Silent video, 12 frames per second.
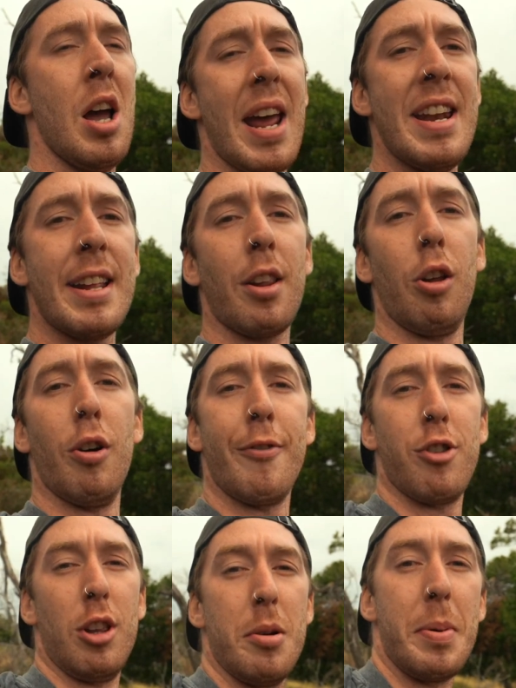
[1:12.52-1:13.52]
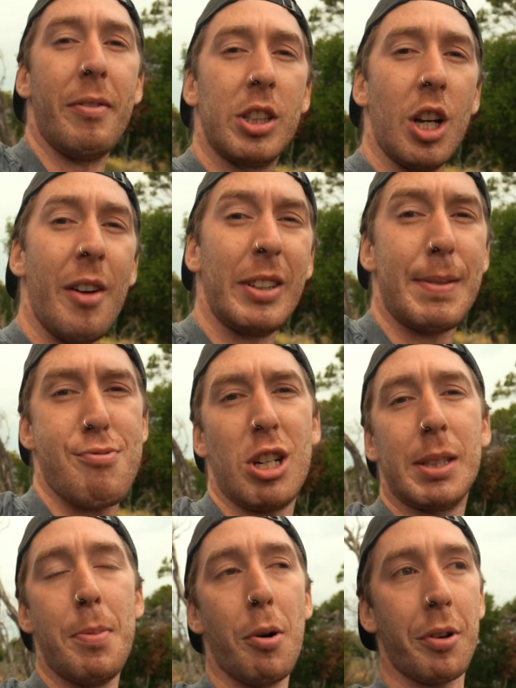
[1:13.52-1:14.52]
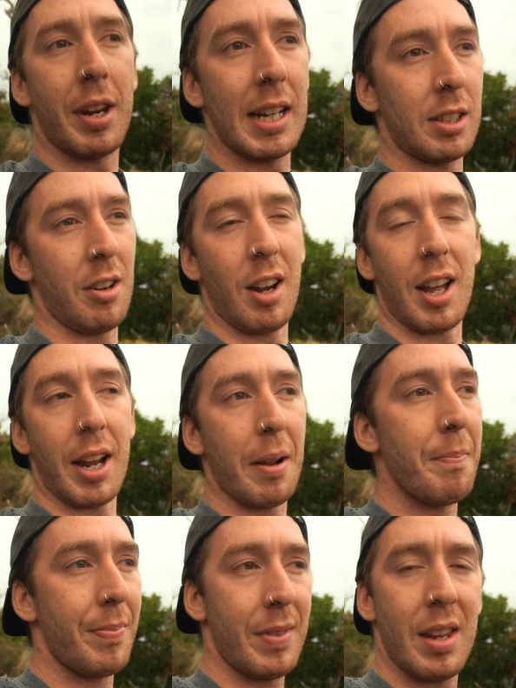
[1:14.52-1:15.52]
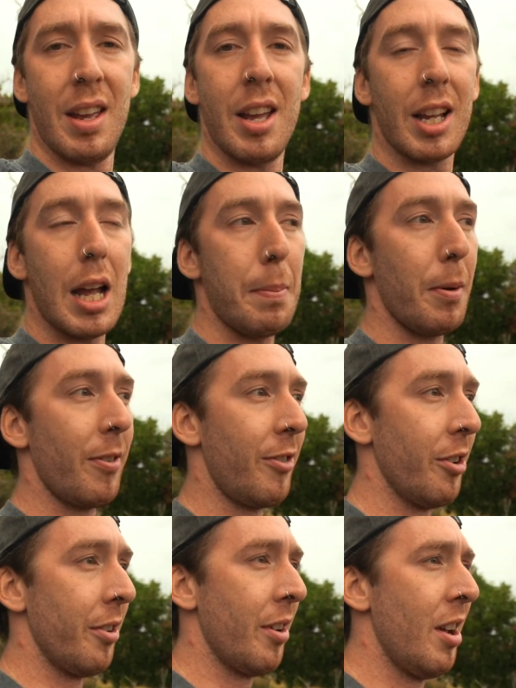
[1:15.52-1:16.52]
Heading down to Lorne for a little bit of a surf. It's pretty small today, it's only like a couple of foot.